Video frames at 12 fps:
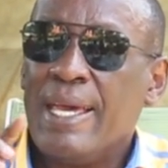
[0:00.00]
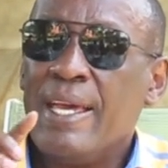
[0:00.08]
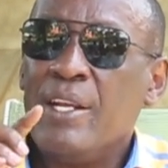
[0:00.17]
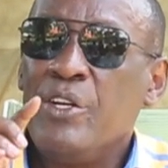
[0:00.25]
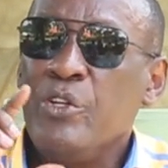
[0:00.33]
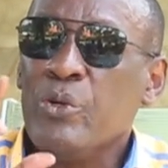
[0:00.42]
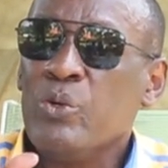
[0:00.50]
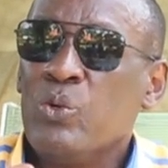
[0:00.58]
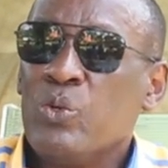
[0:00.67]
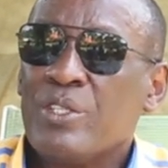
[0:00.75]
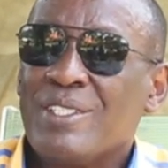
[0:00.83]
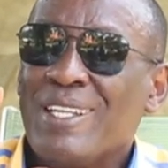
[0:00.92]
a
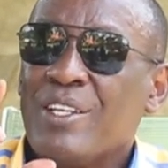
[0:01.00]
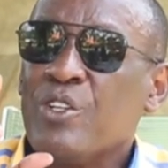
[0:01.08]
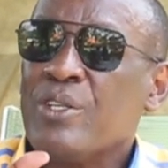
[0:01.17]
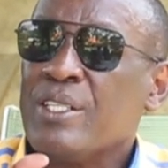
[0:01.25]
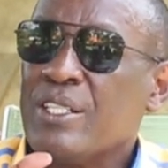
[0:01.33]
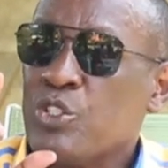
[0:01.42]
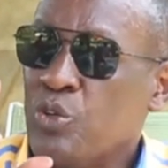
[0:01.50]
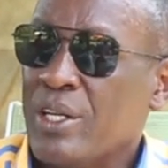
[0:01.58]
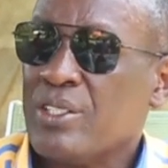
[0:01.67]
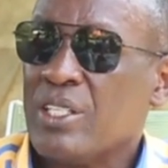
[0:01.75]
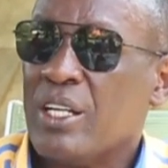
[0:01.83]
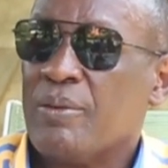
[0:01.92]
new security
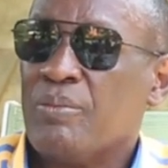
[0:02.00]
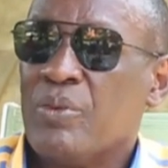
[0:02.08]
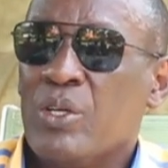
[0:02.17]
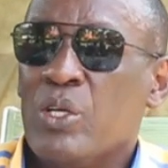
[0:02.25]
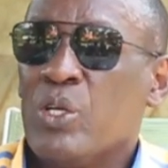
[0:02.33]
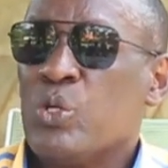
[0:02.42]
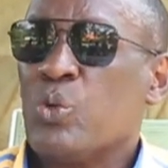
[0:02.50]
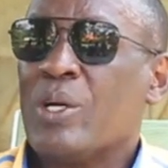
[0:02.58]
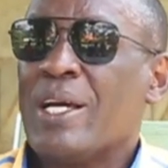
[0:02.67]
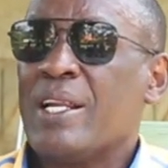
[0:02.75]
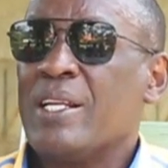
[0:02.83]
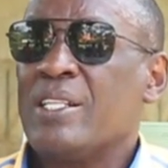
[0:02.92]
structure to
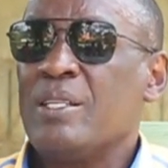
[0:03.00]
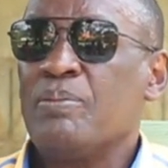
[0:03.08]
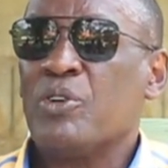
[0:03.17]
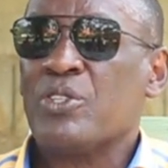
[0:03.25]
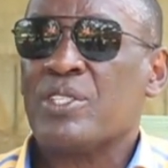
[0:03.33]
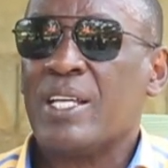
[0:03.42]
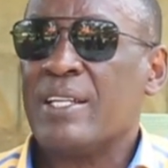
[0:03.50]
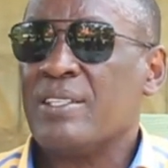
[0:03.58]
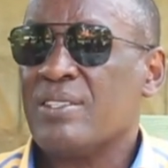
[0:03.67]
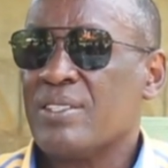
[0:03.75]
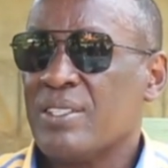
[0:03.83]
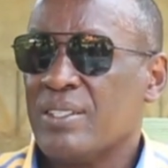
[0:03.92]
guarantee both
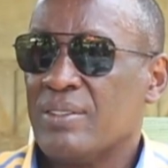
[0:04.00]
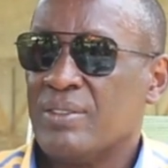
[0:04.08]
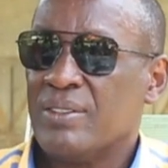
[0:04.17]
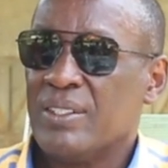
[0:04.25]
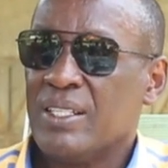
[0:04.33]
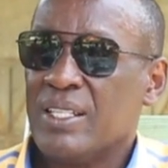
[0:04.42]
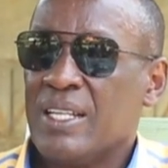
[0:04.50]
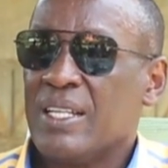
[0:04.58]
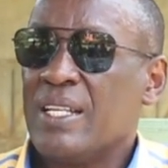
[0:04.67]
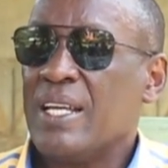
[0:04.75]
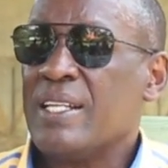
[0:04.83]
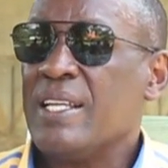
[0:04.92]
sides
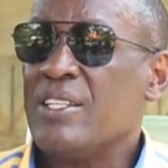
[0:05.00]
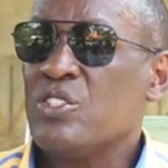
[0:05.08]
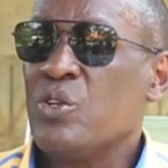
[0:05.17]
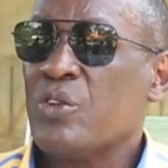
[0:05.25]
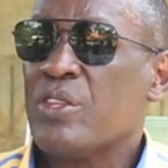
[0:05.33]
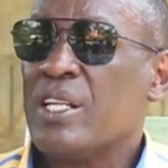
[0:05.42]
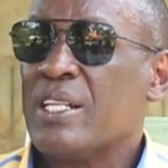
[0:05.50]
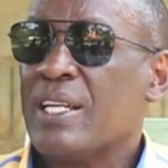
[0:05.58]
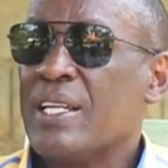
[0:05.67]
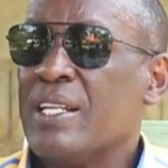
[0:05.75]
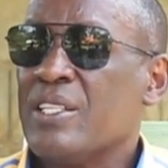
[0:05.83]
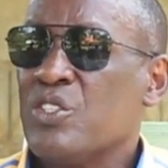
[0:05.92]
that there is no threat
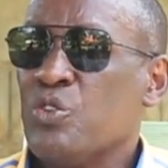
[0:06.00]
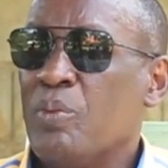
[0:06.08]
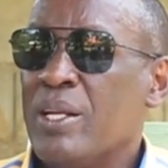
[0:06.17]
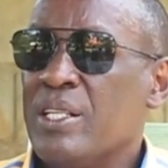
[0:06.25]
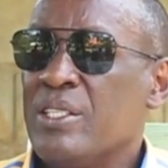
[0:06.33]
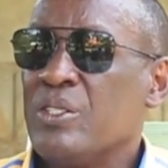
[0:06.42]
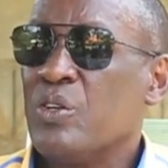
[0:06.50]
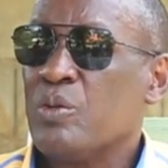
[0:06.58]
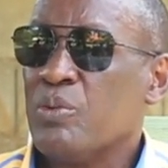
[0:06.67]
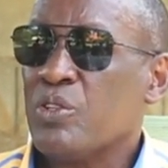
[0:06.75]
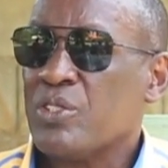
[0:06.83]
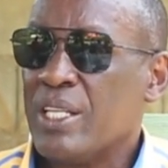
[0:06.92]
against humanity
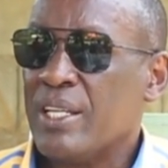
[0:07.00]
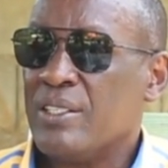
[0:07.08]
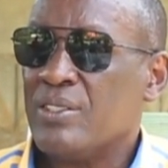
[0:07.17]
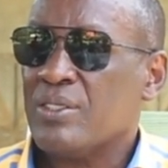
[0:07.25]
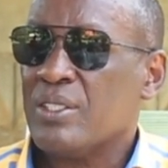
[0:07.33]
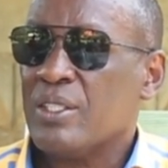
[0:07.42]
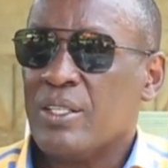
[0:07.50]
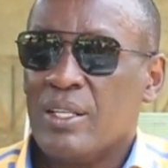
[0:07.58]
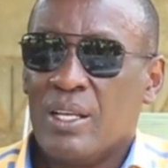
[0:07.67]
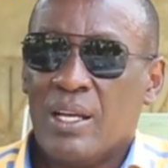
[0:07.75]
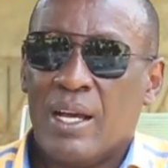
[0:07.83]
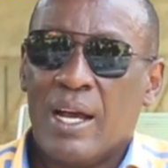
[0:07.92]
on both sides.
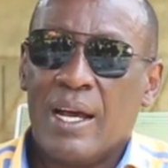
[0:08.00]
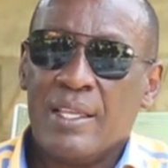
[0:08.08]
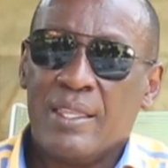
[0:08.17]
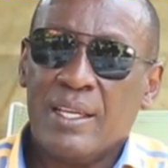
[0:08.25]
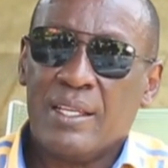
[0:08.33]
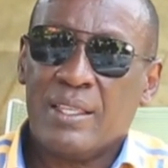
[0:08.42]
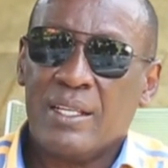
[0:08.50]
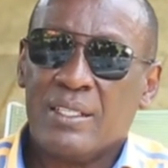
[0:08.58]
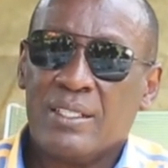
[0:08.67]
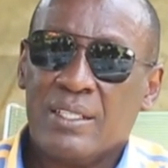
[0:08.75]
I think that